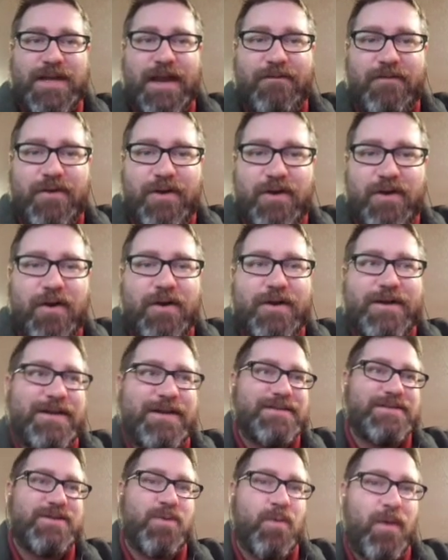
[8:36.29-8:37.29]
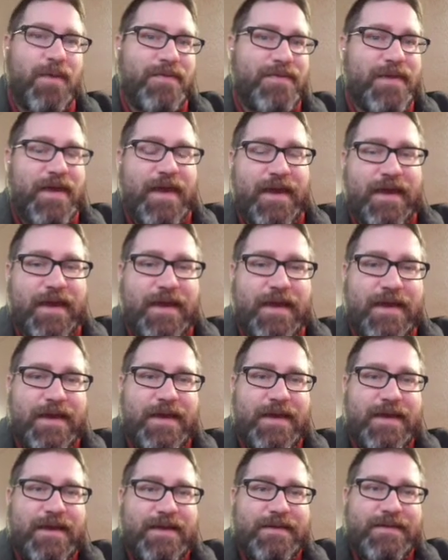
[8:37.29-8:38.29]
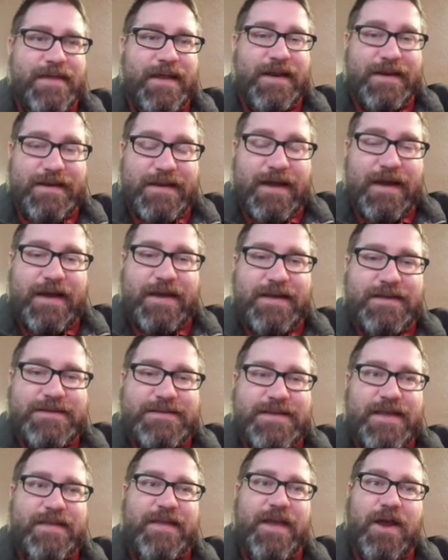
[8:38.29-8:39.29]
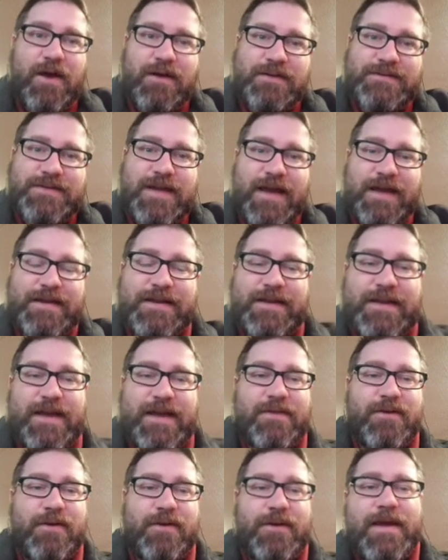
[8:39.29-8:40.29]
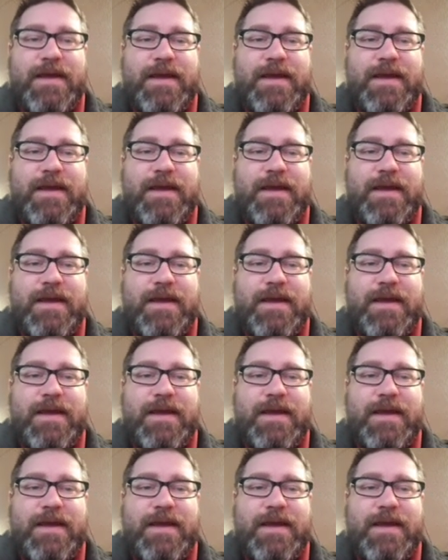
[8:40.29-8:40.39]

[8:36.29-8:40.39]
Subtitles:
Every card does the one thing that it does, and they all tie together.